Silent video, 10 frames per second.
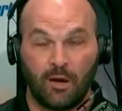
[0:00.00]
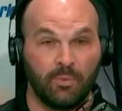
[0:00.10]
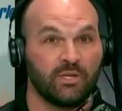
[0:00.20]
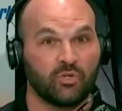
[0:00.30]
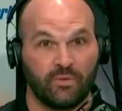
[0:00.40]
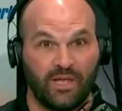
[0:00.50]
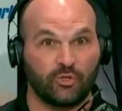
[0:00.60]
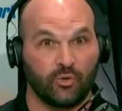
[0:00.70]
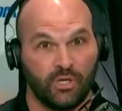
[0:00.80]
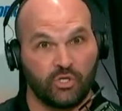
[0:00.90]
that'll be sort of
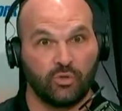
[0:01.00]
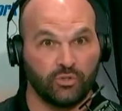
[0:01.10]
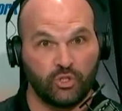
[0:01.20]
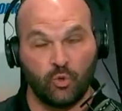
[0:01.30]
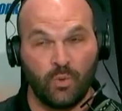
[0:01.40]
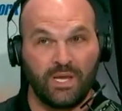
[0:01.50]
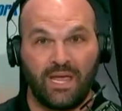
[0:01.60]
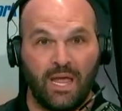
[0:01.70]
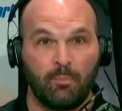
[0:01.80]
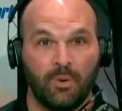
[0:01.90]
that traditional two-week
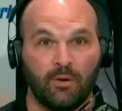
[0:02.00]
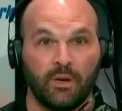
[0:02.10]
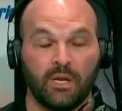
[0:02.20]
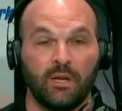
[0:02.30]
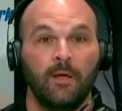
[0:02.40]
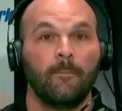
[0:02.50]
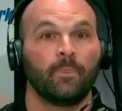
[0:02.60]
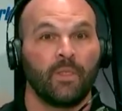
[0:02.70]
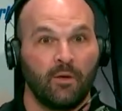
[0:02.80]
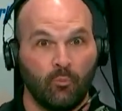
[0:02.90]
camp period,
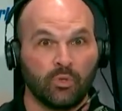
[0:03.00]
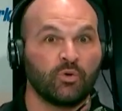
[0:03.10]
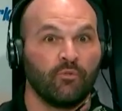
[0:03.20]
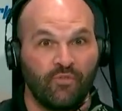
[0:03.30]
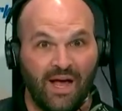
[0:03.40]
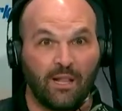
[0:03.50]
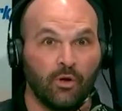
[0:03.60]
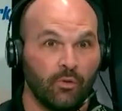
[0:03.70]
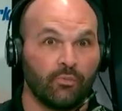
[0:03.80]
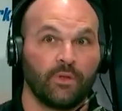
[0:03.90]
which will
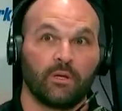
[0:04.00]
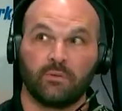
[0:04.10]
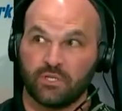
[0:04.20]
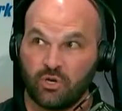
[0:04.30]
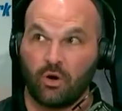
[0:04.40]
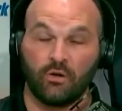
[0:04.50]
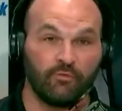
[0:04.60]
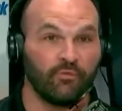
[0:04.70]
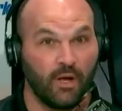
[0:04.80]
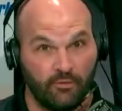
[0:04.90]
follow the start
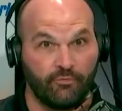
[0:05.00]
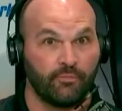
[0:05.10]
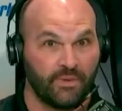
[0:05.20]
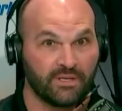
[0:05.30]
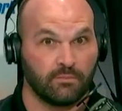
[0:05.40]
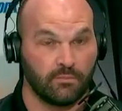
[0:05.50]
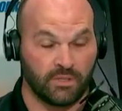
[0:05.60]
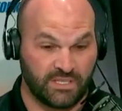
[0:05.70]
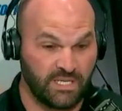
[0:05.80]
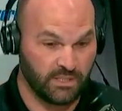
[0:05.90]
of
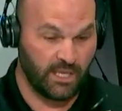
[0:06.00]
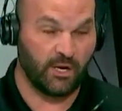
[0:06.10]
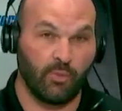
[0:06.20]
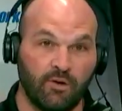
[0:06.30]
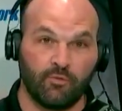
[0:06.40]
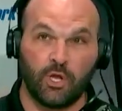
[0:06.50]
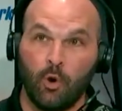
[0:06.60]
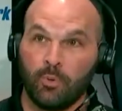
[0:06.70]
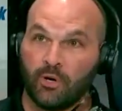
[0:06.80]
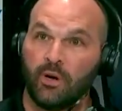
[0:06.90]
the season, getting ready for
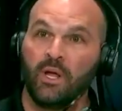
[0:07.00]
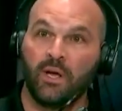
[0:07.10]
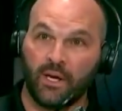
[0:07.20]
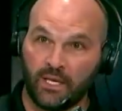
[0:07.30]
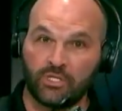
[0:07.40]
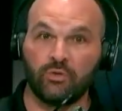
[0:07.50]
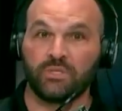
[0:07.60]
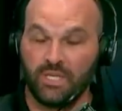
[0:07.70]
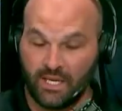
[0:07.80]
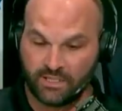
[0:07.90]
the opener against
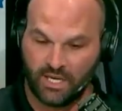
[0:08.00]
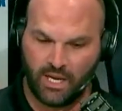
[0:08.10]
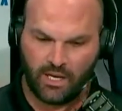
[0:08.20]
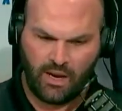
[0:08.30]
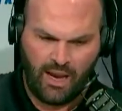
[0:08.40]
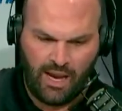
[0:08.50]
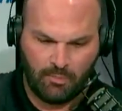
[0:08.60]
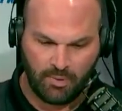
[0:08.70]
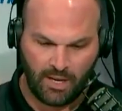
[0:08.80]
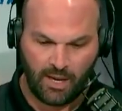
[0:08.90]
UTSA
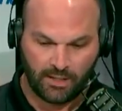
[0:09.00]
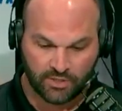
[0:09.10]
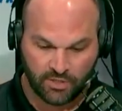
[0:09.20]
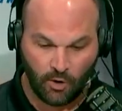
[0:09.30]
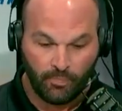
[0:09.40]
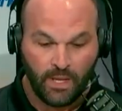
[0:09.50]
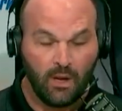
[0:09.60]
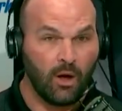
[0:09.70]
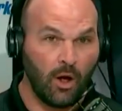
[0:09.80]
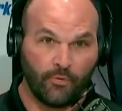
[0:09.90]
and beyond. So
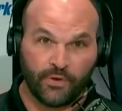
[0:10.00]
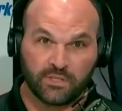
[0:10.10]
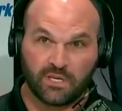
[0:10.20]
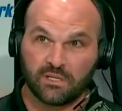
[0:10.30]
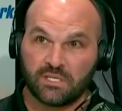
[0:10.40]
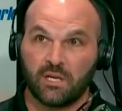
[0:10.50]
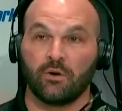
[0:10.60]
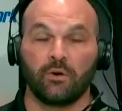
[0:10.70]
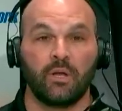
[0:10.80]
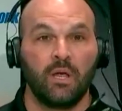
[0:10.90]
all things
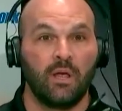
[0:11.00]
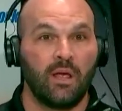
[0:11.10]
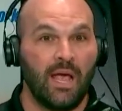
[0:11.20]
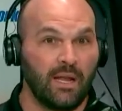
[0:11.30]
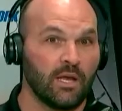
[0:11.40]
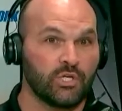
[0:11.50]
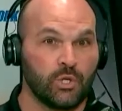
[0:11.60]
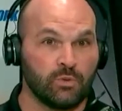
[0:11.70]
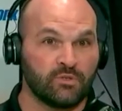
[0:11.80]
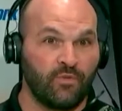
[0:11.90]
considered,
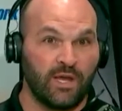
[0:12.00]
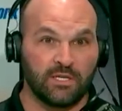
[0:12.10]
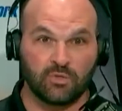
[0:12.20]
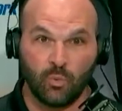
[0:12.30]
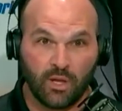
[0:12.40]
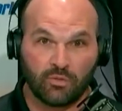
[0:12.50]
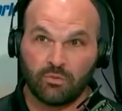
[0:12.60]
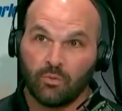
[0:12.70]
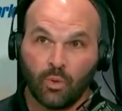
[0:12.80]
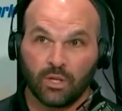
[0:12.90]
LSU was faced
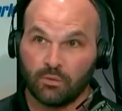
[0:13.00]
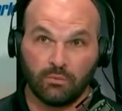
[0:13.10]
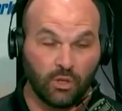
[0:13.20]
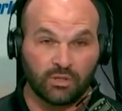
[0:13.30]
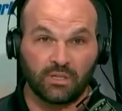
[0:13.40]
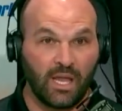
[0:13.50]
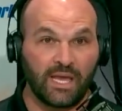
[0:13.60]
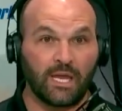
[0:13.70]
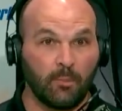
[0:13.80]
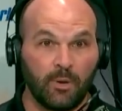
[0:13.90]
with what looked
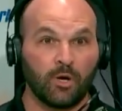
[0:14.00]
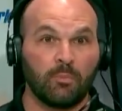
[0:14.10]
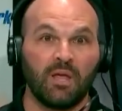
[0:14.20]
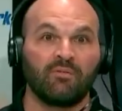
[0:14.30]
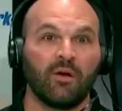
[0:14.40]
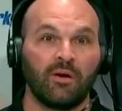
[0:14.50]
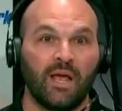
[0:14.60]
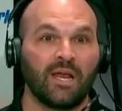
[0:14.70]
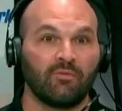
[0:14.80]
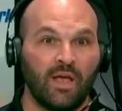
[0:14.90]
like and appeared to be a very
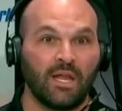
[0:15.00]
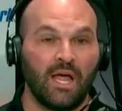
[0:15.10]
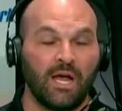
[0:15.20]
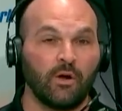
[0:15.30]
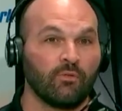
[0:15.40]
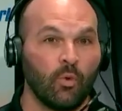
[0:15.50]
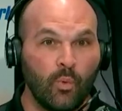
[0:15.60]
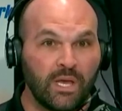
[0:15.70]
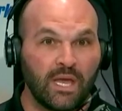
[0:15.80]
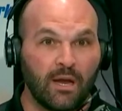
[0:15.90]
negative headline over the
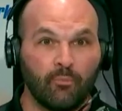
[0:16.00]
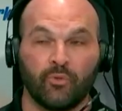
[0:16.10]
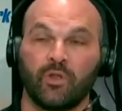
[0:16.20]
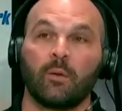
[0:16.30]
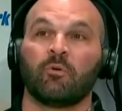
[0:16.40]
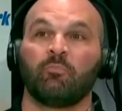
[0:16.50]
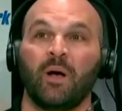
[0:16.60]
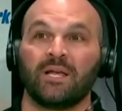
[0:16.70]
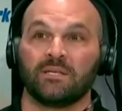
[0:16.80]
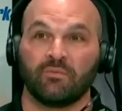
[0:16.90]
weekend with the number of
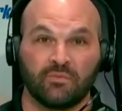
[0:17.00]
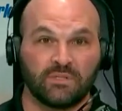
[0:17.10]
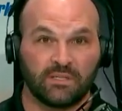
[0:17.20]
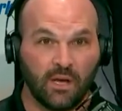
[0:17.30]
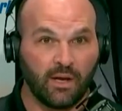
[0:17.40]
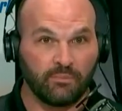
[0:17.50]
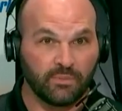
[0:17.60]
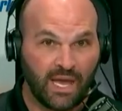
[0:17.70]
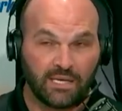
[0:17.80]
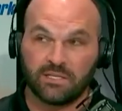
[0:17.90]
positive
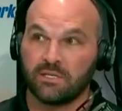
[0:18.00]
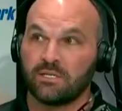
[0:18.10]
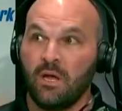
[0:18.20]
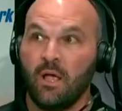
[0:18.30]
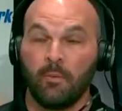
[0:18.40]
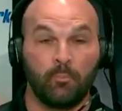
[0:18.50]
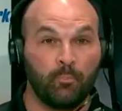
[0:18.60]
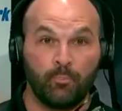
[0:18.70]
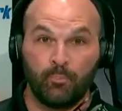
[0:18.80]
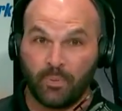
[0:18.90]
cases.
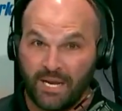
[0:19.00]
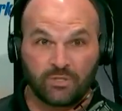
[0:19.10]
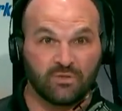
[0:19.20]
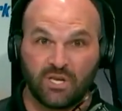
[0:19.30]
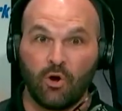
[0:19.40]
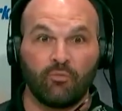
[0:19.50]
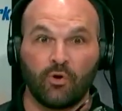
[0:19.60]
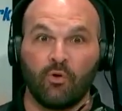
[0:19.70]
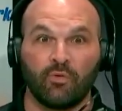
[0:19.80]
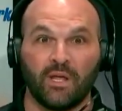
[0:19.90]
But as we said
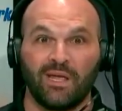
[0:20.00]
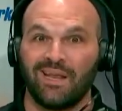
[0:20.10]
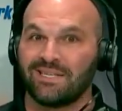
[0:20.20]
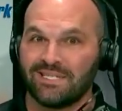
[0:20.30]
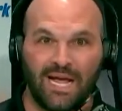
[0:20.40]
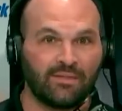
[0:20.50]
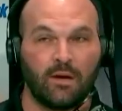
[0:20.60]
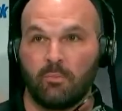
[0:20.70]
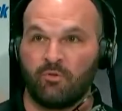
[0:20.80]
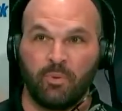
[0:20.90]
over and over again, it's not
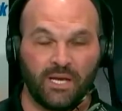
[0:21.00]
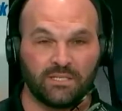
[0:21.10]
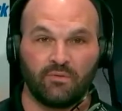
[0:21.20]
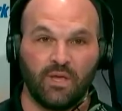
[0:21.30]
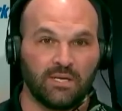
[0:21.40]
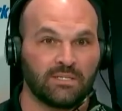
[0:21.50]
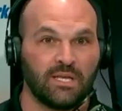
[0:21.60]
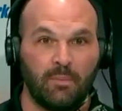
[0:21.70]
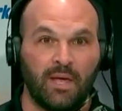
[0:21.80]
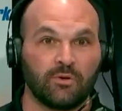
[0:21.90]
the number of positive cases
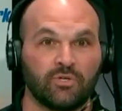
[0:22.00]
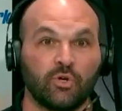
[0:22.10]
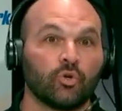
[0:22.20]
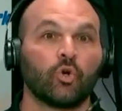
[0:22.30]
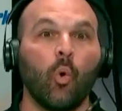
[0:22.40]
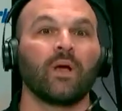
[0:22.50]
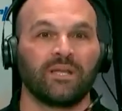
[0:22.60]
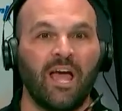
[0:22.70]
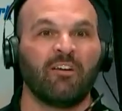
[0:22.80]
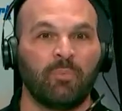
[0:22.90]
that matters. You're
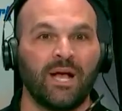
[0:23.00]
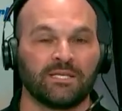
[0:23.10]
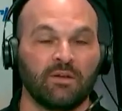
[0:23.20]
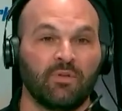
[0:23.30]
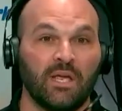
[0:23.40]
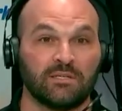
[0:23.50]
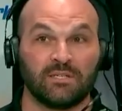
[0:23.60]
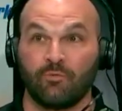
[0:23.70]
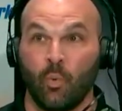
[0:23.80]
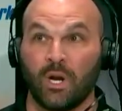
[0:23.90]
going to have positive
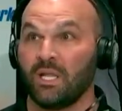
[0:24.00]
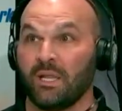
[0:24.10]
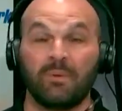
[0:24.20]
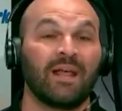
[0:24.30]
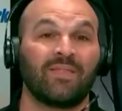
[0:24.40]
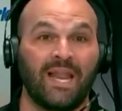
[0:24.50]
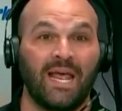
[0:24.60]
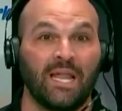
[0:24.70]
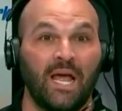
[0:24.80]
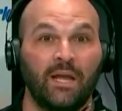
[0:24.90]
cases. If you want to eliminate that
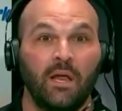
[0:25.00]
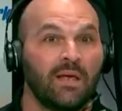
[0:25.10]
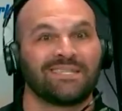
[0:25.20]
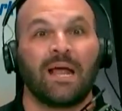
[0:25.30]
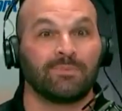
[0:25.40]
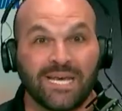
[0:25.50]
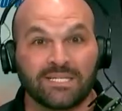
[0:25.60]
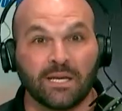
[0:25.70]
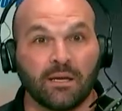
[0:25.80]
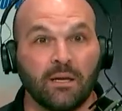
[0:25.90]
headline, stop
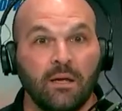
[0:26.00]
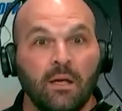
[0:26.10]
testing.